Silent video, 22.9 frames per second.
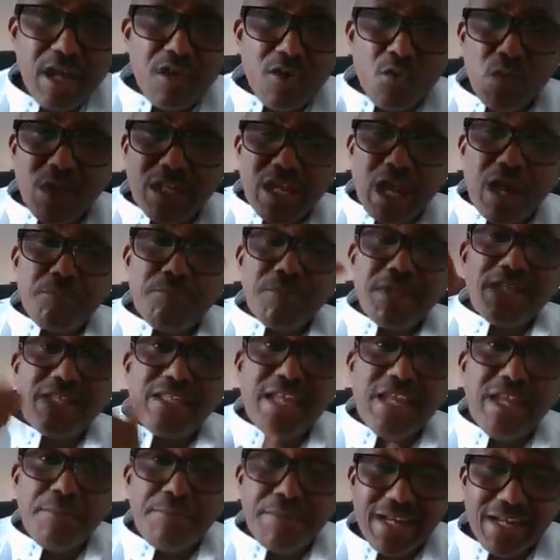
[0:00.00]
without being
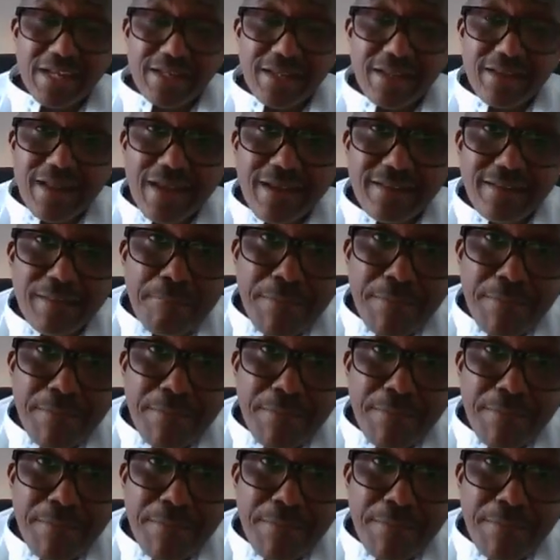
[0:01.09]
deliberated at the